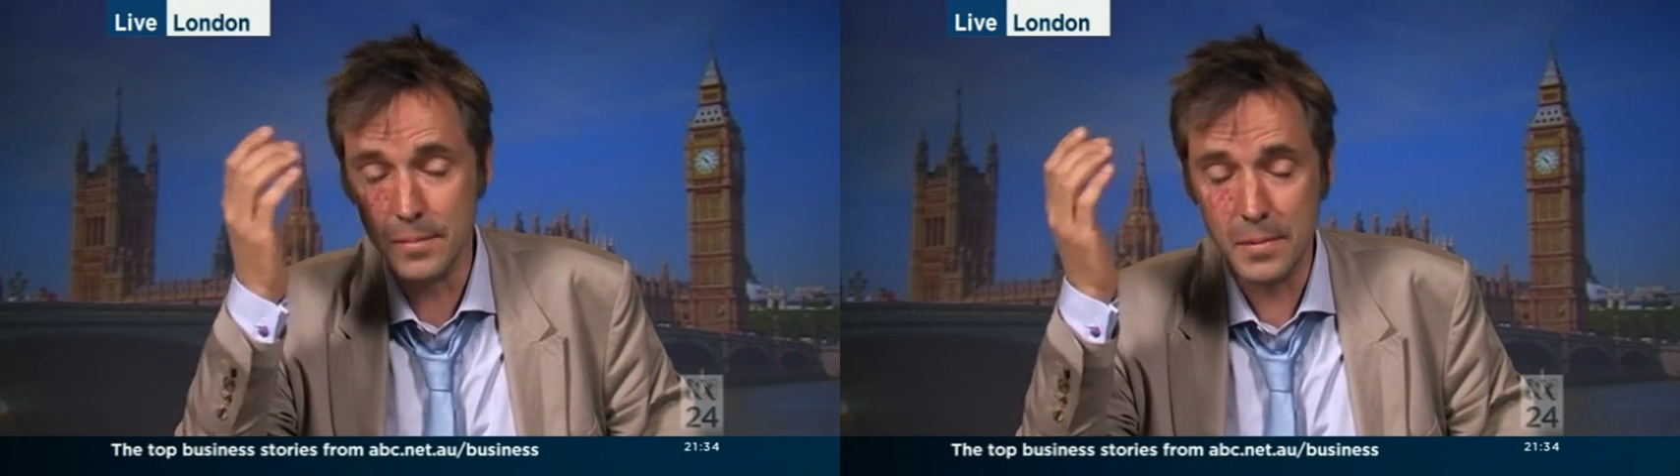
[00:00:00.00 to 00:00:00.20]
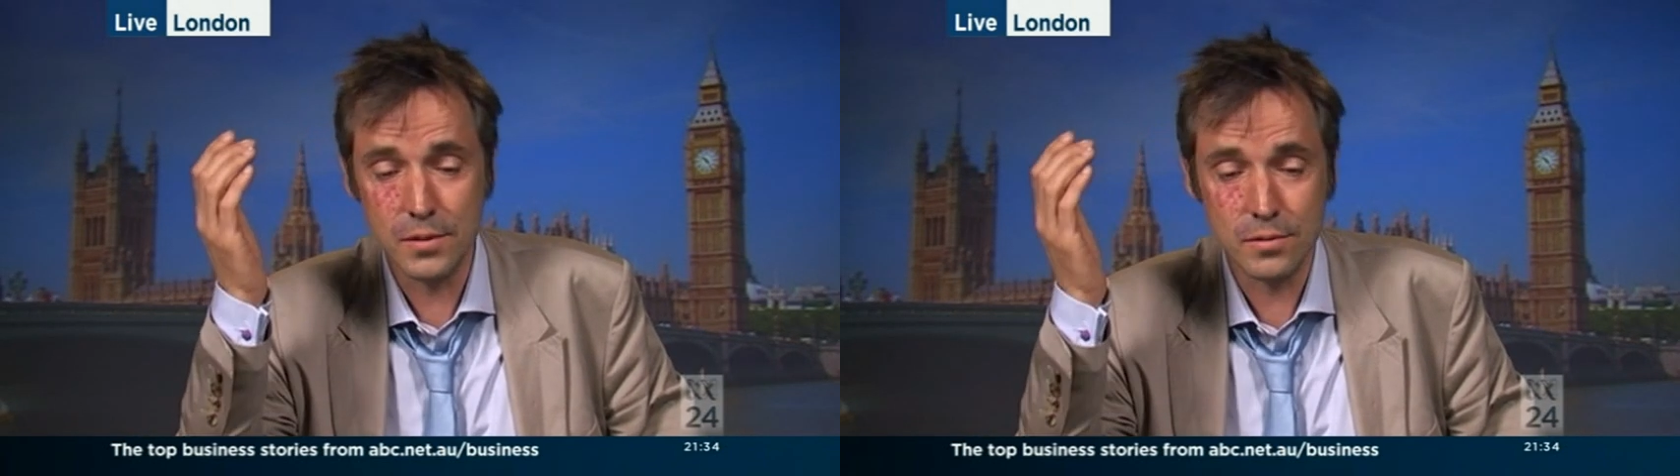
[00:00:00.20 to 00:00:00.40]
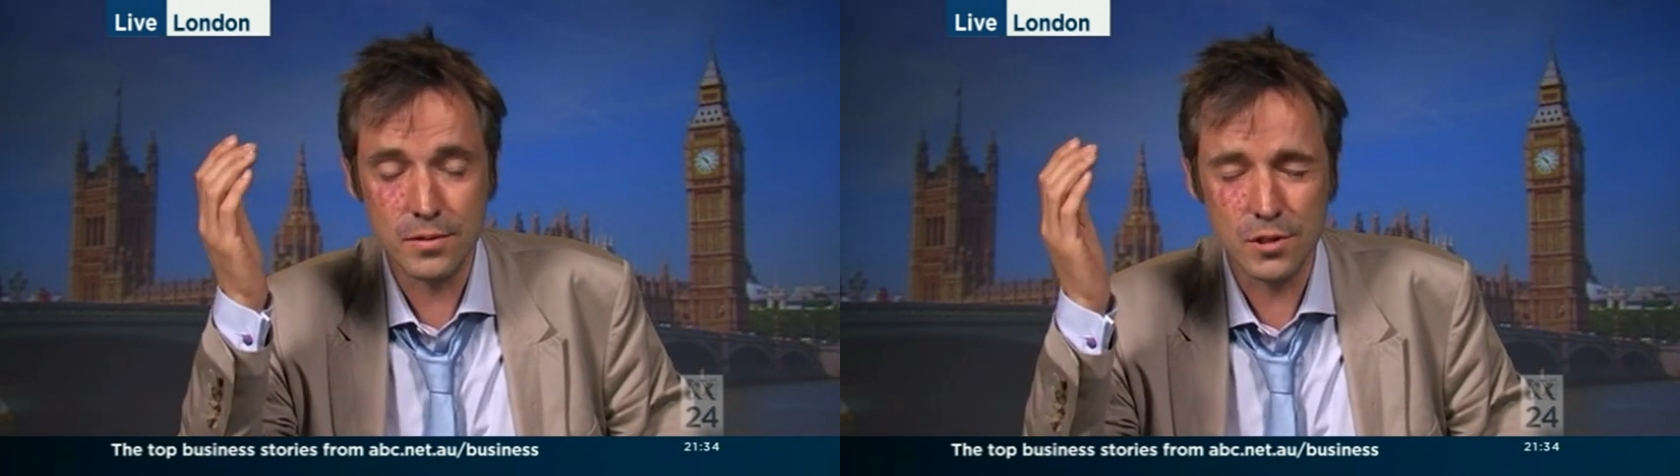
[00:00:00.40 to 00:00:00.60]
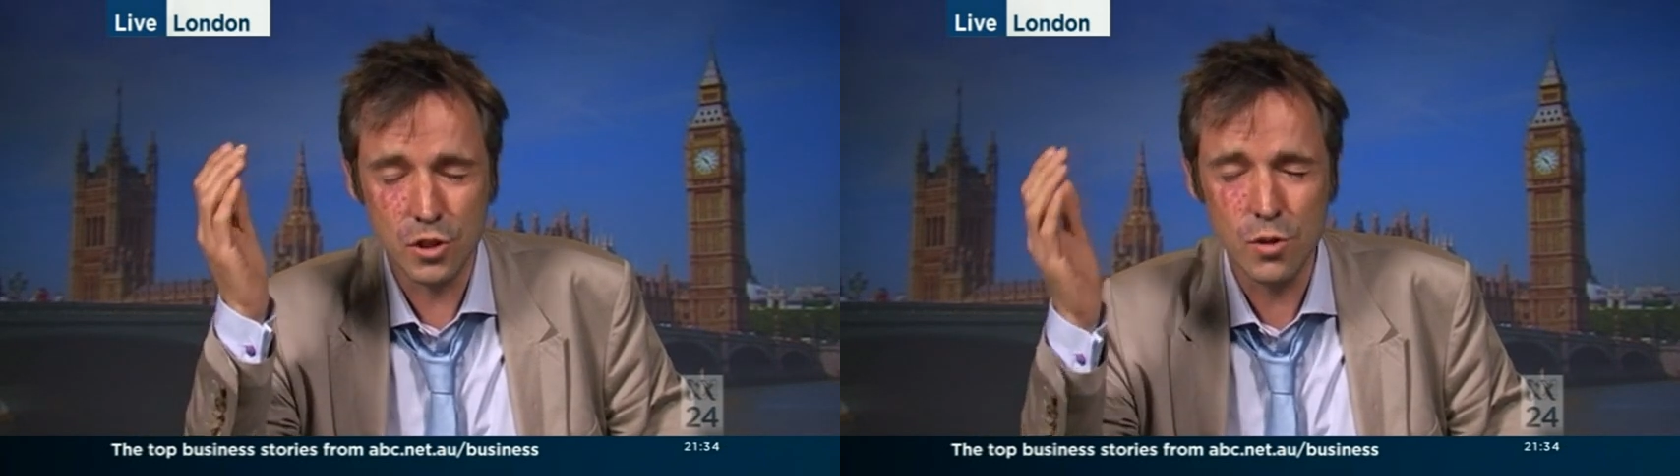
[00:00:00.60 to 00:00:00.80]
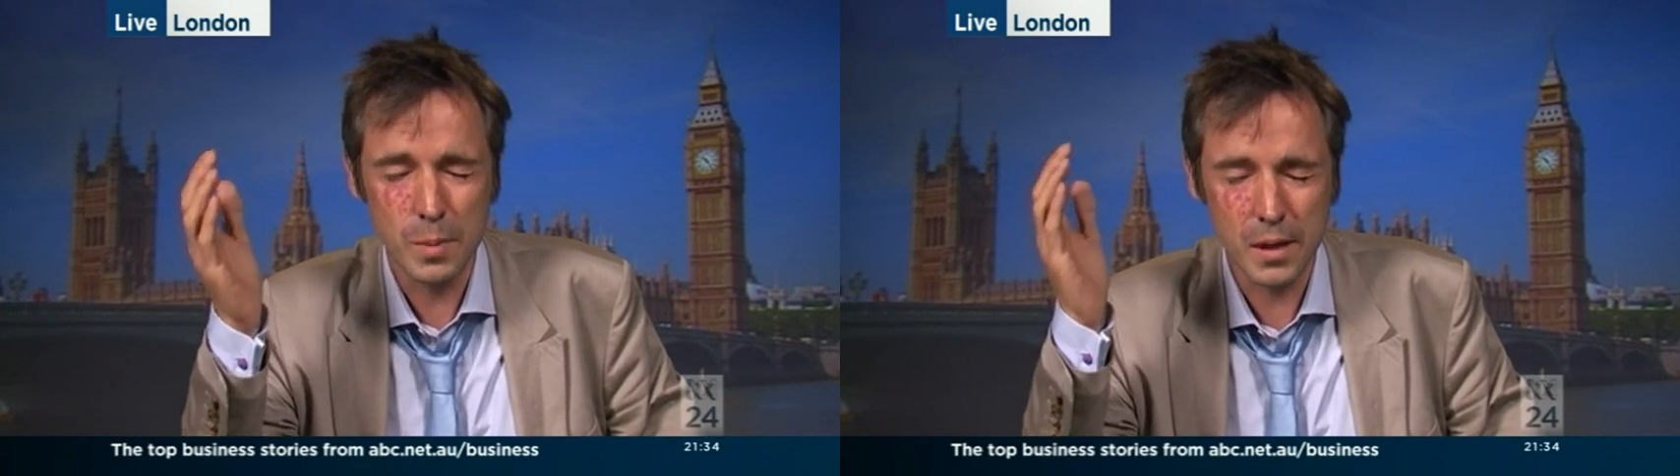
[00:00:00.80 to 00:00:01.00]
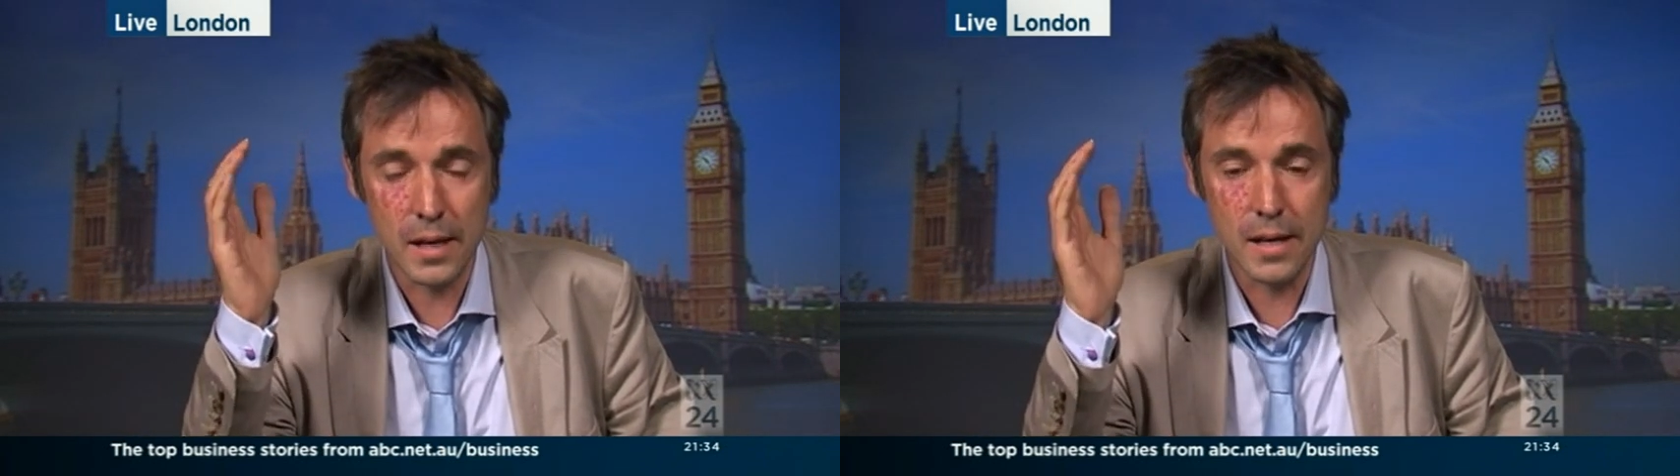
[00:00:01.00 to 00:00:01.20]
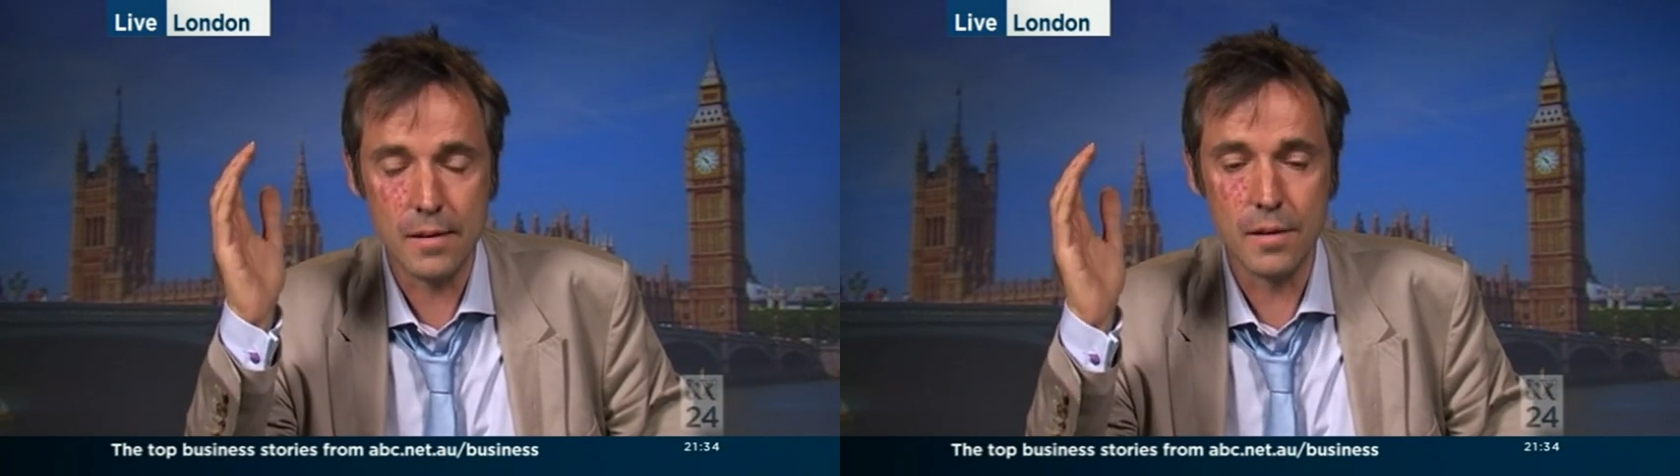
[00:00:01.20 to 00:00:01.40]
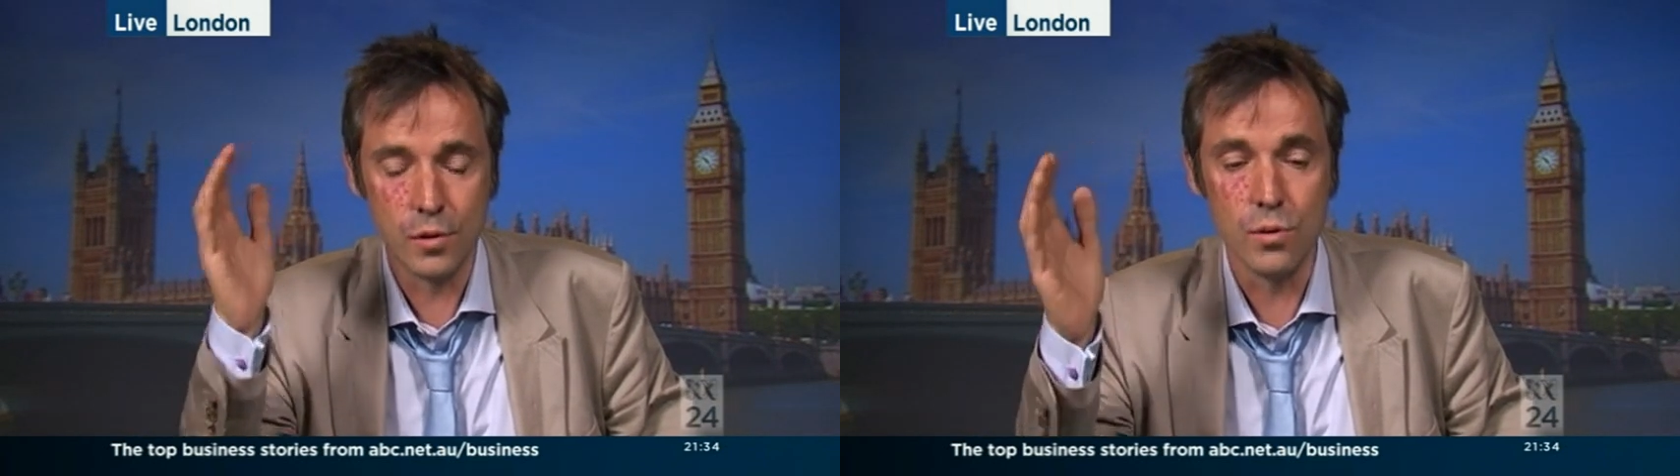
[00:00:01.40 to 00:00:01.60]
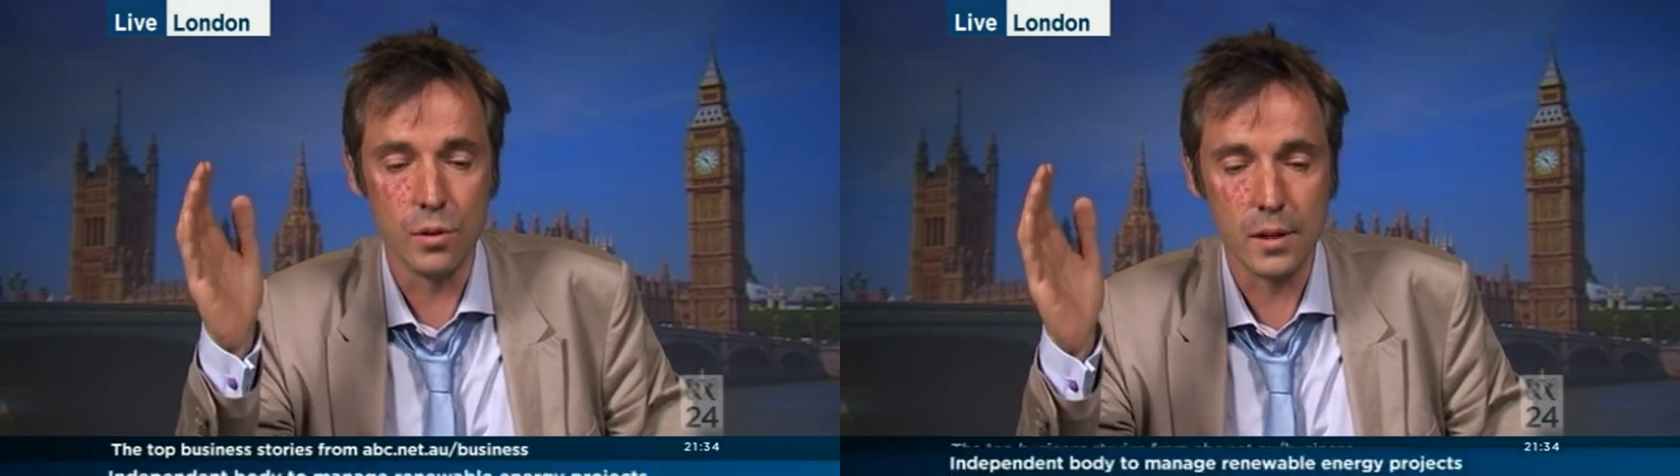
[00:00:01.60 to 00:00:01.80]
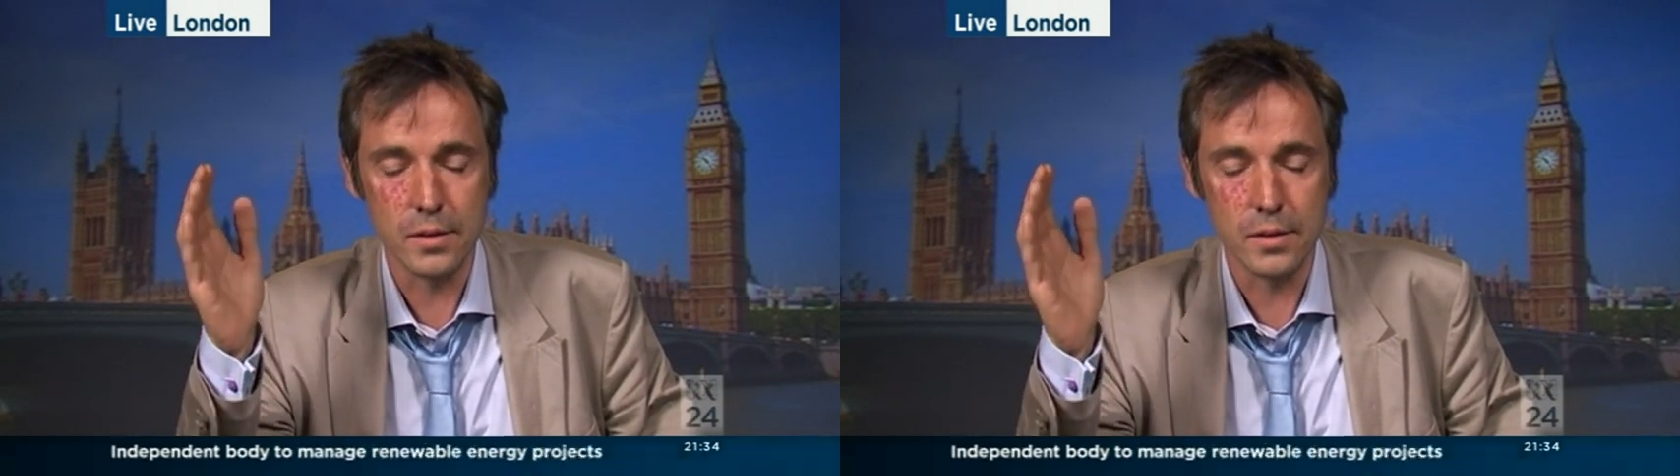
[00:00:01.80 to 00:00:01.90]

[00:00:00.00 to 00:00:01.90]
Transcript: most stupidly of all,